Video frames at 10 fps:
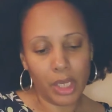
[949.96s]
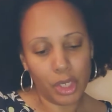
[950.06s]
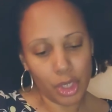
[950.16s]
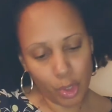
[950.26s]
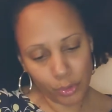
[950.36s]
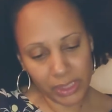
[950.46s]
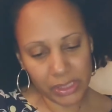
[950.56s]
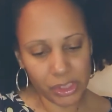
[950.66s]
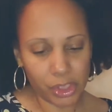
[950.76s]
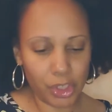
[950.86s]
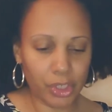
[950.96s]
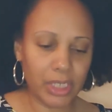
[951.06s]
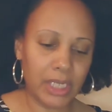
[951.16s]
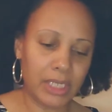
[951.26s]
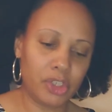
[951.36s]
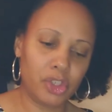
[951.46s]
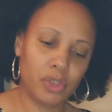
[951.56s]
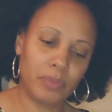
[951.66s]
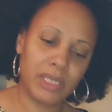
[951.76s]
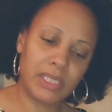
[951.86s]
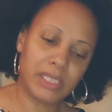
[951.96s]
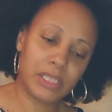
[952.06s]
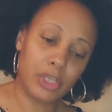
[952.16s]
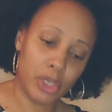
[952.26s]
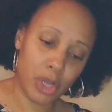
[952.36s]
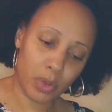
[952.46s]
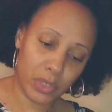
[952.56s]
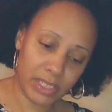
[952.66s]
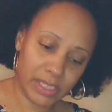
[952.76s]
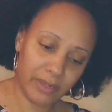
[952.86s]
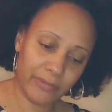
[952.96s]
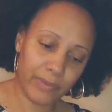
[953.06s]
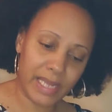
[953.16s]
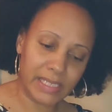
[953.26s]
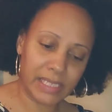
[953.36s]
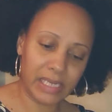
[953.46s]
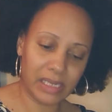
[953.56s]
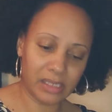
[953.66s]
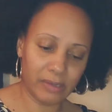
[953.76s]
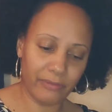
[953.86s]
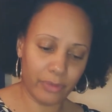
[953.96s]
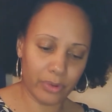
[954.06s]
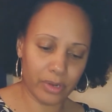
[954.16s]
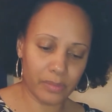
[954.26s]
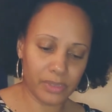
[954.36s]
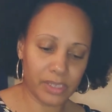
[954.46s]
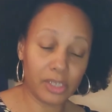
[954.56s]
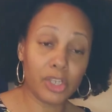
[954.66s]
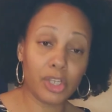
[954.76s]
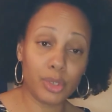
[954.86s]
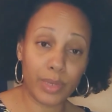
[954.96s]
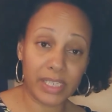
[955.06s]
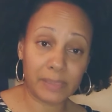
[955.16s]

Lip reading: notes and security instruments, notice of right to cancel forms, the U.S.